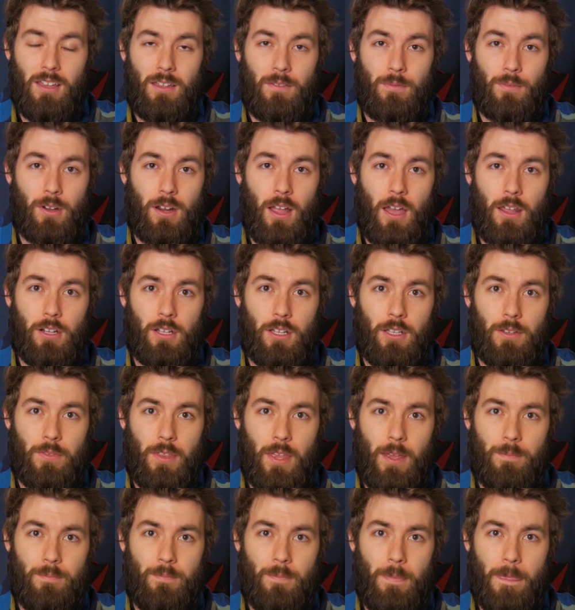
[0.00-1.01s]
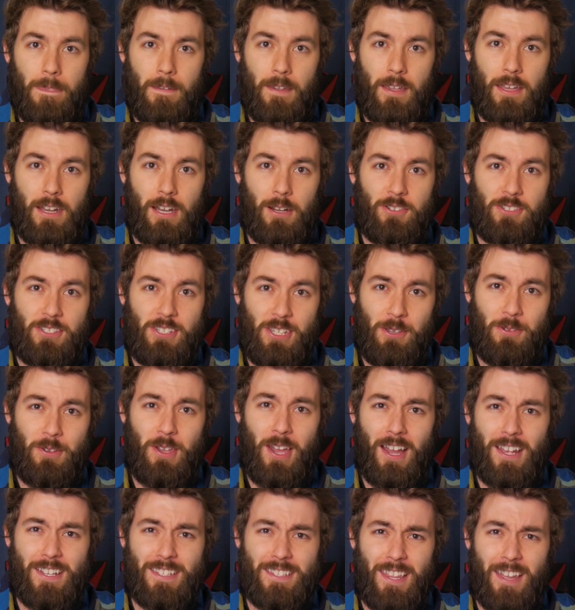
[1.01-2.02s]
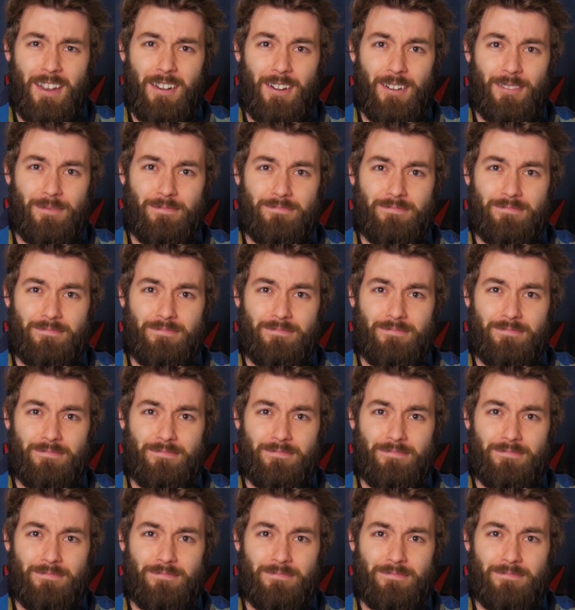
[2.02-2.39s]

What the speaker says: forgot all of them, and I will see you guys there.